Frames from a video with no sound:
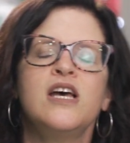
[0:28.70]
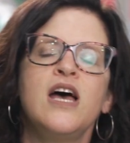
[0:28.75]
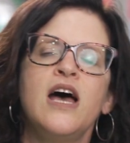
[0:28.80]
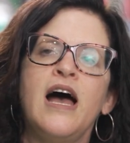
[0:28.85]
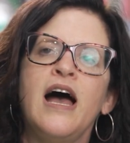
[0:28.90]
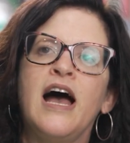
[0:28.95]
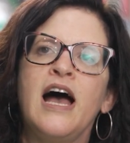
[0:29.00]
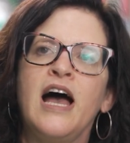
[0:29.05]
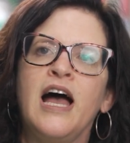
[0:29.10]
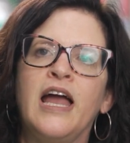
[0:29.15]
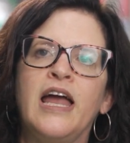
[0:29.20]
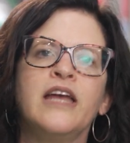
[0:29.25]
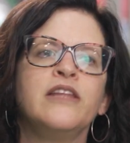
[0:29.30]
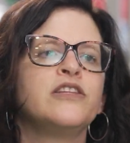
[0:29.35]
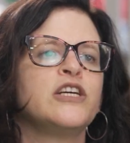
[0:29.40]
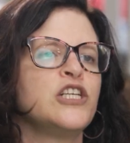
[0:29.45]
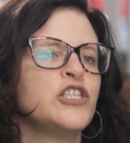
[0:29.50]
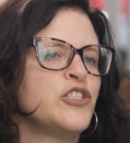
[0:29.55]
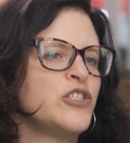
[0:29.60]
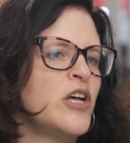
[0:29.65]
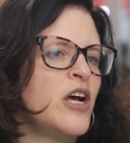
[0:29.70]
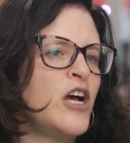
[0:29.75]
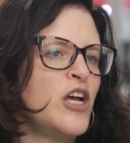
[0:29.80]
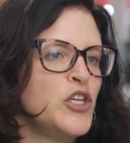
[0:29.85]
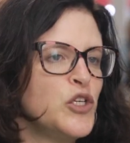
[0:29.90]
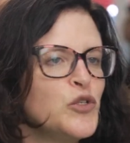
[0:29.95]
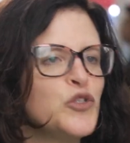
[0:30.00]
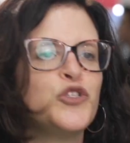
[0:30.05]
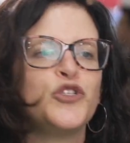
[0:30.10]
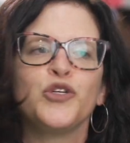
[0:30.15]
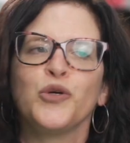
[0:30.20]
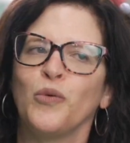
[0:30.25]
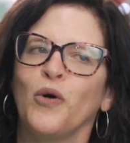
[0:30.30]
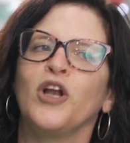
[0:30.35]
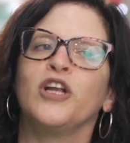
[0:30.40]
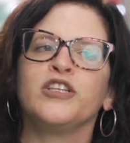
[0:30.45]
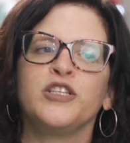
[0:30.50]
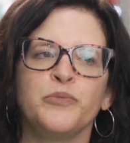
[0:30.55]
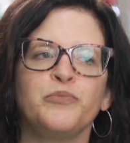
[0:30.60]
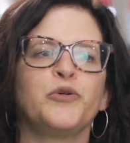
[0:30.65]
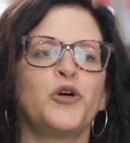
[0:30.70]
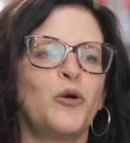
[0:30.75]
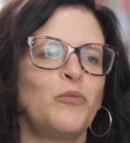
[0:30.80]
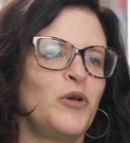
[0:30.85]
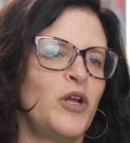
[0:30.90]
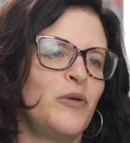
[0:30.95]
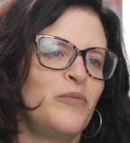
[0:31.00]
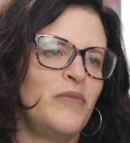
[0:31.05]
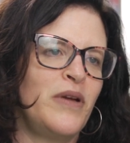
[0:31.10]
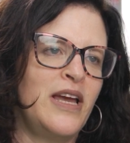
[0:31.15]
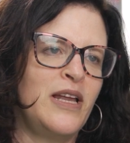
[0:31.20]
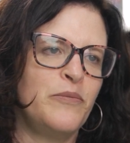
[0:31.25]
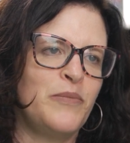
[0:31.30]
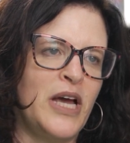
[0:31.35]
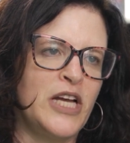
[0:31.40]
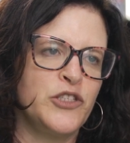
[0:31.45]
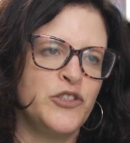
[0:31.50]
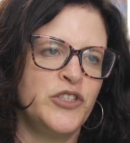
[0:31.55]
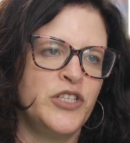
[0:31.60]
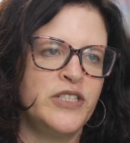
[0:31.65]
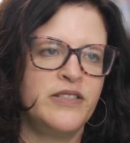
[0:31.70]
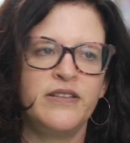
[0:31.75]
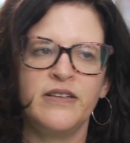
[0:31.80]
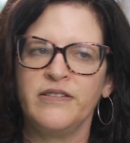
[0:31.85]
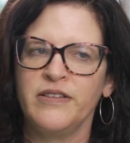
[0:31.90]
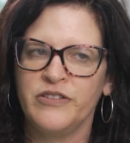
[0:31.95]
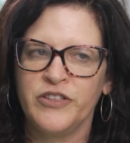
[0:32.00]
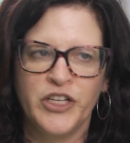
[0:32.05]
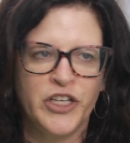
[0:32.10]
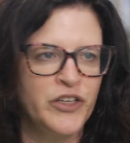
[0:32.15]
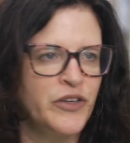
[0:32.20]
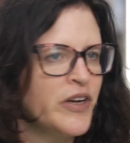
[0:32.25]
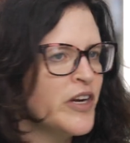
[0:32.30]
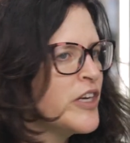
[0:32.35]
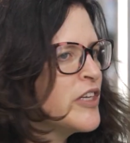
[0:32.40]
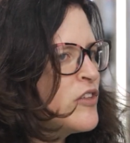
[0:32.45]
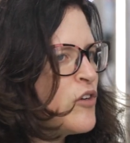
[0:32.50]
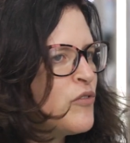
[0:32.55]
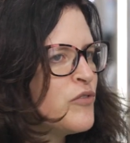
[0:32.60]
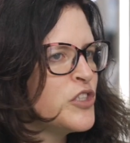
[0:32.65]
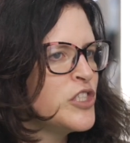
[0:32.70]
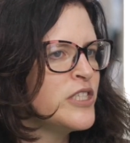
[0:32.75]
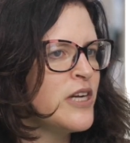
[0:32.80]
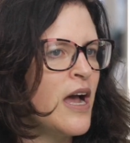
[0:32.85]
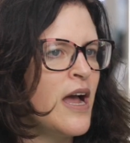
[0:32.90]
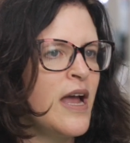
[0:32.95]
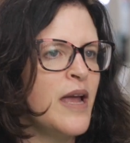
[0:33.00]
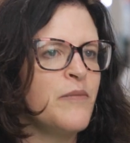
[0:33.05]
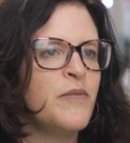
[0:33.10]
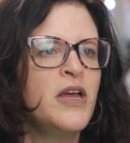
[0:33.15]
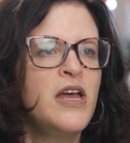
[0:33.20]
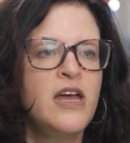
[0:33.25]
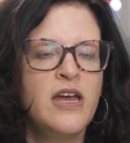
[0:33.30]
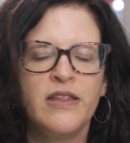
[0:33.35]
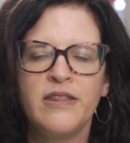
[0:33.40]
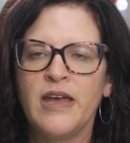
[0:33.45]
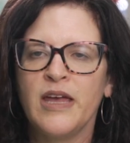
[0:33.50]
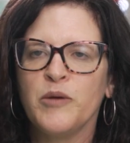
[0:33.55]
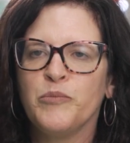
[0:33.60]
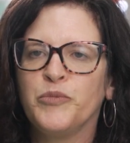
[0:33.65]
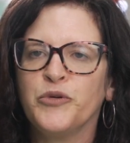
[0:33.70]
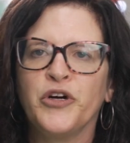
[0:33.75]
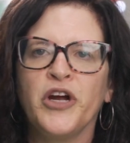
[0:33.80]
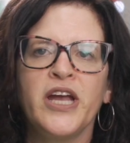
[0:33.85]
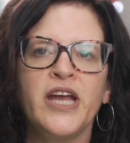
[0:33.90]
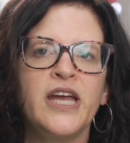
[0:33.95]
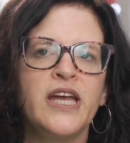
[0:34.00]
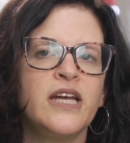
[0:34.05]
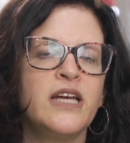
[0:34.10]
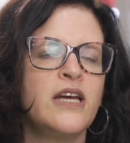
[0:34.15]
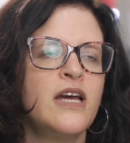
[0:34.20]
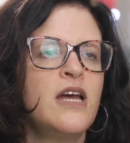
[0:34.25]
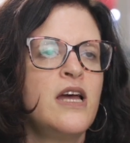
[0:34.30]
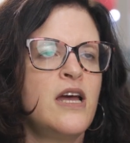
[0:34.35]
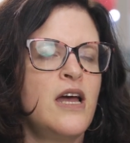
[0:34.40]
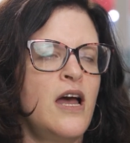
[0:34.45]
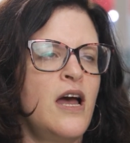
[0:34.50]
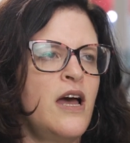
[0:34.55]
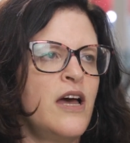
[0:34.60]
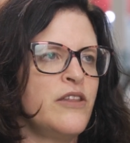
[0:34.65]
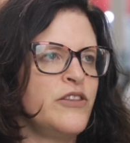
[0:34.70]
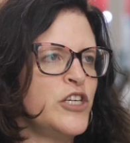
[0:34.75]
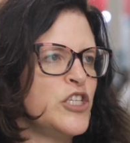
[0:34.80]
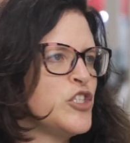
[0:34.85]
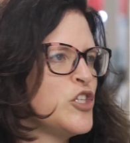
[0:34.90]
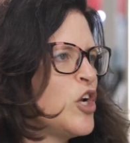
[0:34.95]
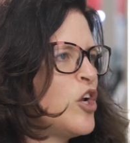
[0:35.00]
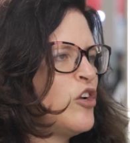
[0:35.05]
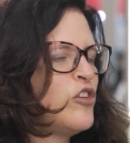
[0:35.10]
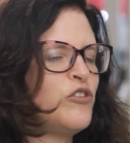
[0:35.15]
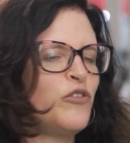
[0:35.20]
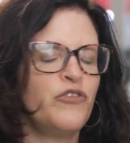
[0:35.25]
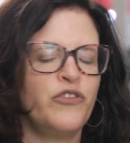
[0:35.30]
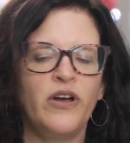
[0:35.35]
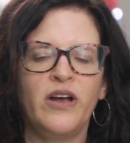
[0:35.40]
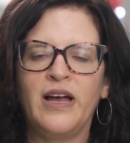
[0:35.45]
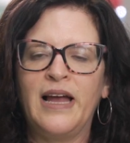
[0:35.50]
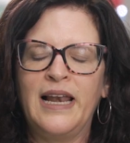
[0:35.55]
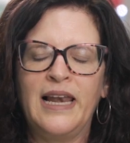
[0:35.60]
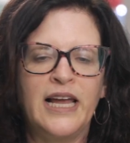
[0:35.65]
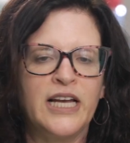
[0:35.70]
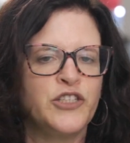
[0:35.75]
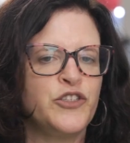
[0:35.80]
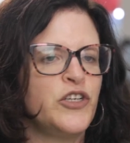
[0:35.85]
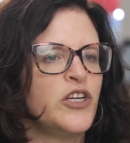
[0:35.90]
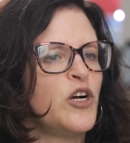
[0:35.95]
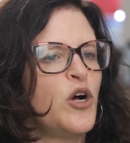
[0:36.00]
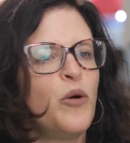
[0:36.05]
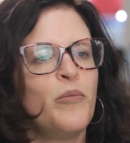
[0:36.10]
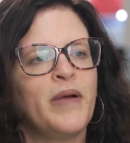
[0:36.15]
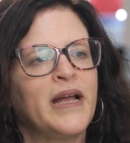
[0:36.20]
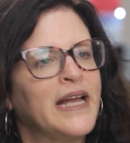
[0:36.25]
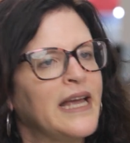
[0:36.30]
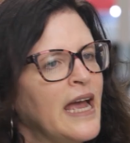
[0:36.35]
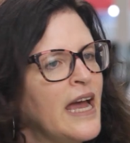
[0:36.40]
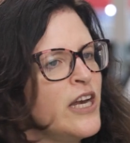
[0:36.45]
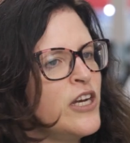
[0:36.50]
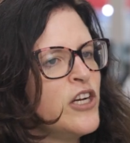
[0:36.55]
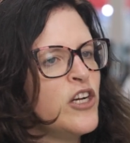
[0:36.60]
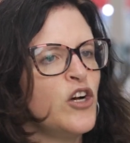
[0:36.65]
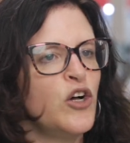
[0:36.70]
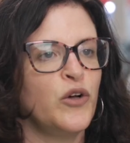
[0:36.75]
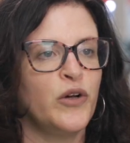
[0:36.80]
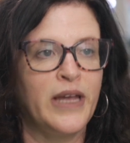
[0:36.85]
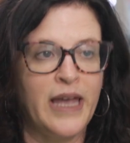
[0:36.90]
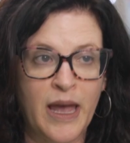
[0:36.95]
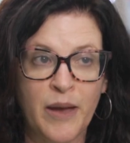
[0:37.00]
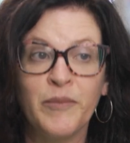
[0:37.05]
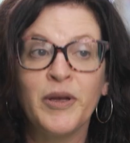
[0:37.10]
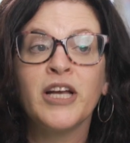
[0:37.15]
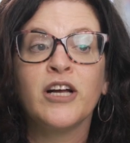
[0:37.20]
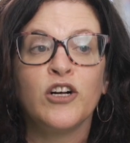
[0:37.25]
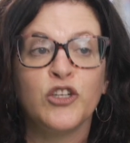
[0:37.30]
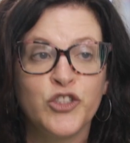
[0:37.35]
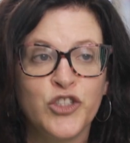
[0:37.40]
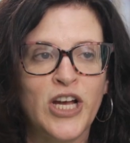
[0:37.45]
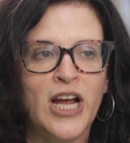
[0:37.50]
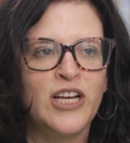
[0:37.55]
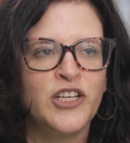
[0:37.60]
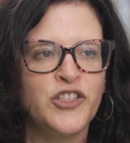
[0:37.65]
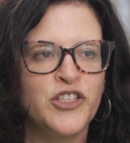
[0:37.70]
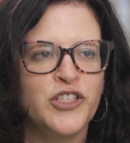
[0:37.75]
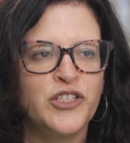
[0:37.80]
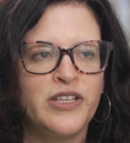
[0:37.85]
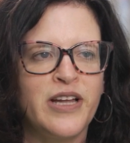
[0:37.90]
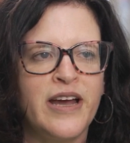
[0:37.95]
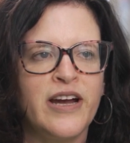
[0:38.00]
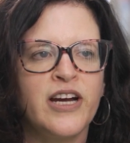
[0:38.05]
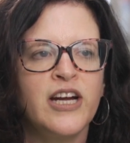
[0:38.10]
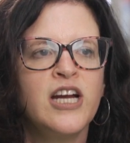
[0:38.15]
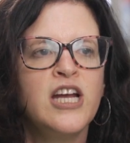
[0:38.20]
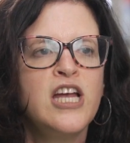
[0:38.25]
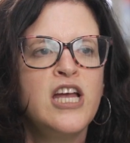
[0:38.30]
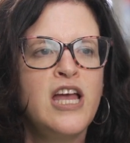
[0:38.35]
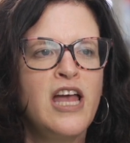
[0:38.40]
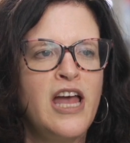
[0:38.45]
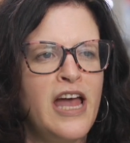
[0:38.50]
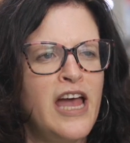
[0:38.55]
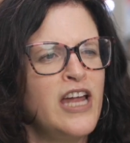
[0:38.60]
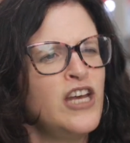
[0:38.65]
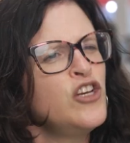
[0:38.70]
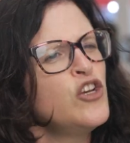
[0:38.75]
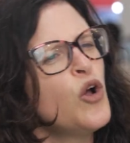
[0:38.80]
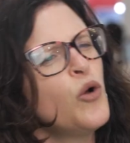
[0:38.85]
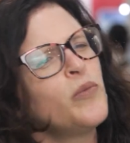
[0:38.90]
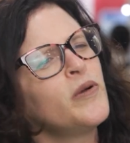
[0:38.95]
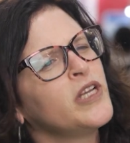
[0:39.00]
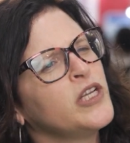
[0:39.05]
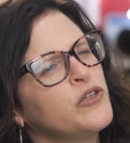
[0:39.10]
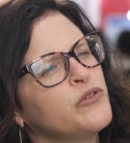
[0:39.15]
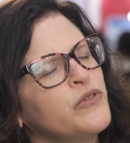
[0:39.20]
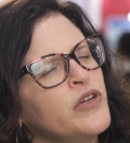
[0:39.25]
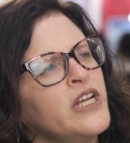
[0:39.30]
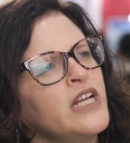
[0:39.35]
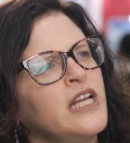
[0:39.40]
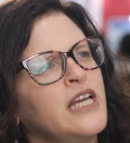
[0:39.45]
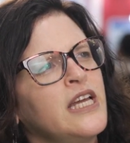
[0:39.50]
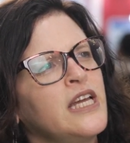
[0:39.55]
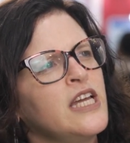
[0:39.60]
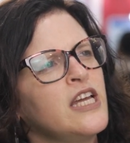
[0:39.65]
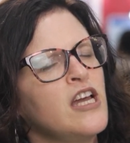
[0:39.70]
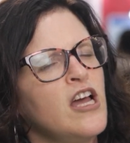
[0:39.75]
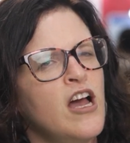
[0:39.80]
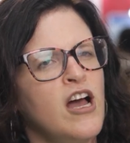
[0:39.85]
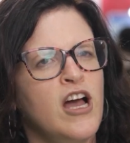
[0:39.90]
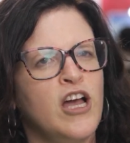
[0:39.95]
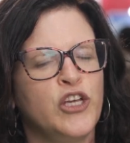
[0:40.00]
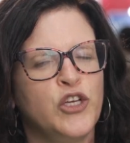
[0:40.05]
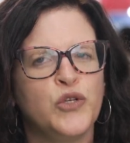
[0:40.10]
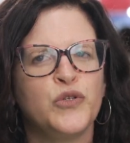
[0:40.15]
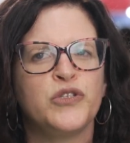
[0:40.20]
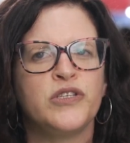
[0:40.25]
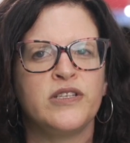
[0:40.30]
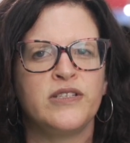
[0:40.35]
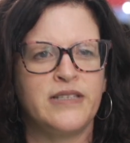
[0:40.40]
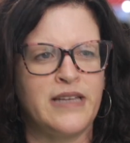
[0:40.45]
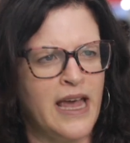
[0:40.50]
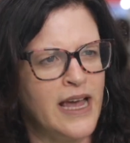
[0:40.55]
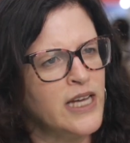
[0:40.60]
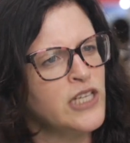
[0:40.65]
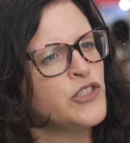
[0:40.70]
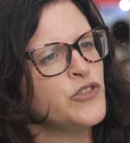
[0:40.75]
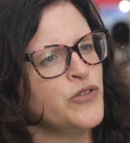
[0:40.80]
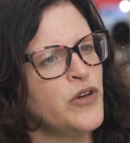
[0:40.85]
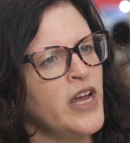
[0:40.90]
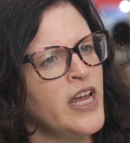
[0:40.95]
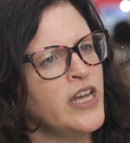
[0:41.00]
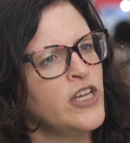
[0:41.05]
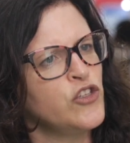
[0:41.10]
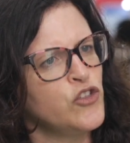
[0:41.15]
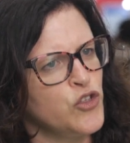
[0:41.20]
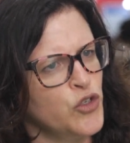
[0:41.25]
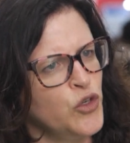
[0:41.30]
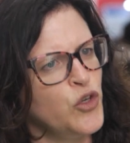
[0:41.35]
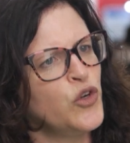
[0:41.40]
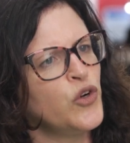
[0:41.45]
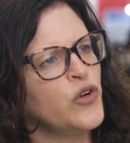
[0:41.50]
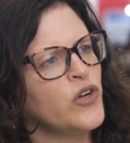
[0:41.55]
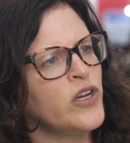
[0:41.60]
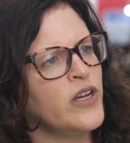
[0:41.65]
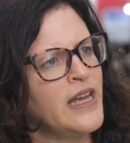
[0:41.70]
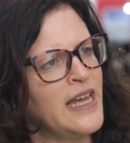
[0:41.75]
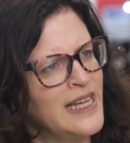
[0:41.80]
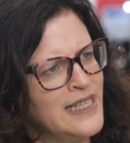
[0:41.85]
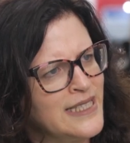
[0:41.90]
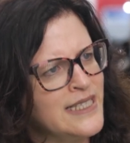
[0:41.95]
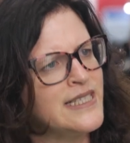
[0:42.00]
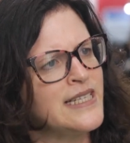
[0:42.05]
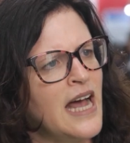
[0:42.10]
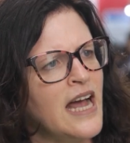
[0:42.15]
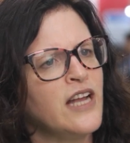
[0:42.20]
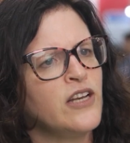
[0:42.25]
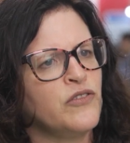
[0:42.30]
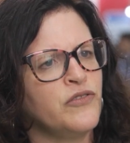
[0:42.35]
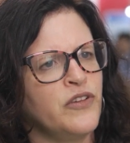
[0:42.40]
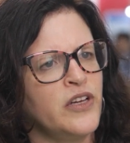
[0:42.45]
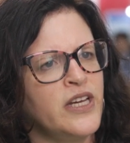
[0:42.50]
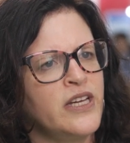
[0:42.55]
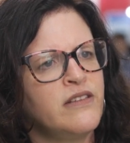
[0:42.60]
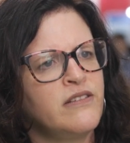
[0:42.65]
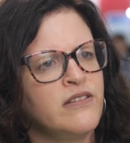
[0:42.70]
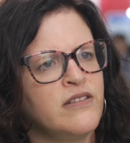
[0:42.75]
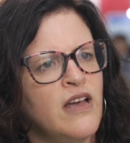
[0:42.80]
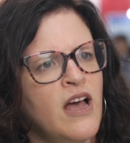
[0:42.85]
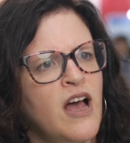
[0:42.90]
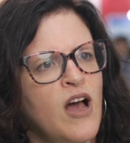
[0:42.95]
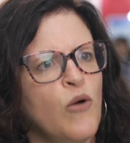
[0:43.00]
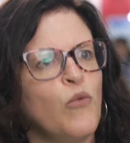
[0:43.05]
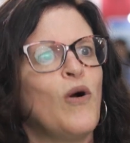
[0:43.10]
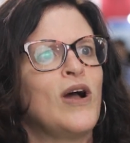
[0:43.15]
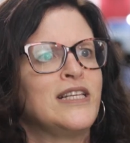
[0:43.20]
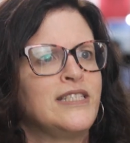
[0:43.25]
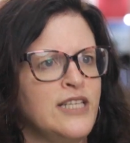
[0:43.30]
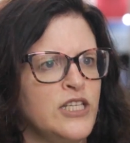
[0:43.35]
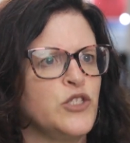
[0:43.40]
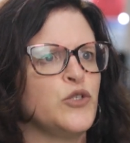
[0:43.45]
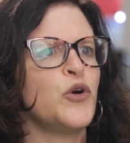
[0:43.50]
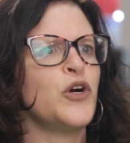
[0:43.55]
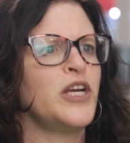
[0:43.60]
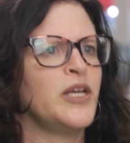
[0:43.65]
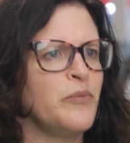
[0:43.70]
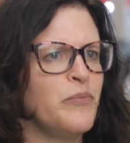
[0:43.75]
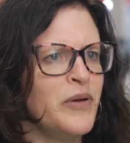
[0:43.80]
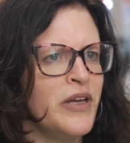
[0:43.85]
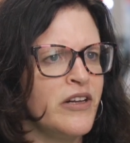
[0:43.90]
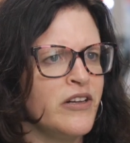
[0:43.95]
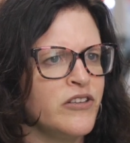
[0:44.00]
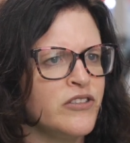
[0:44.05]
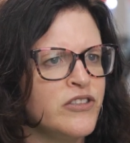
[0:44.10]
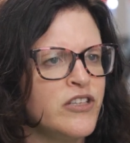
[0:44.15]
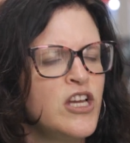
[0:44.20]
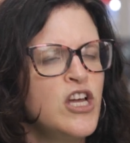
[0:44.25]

And there's a huge quality problem in batteries. They deteriorate over time, they break, there's a lot of electrical, mechanical, chemical challenges there. And nobody really uses X-ray to look inside of it once it's already built.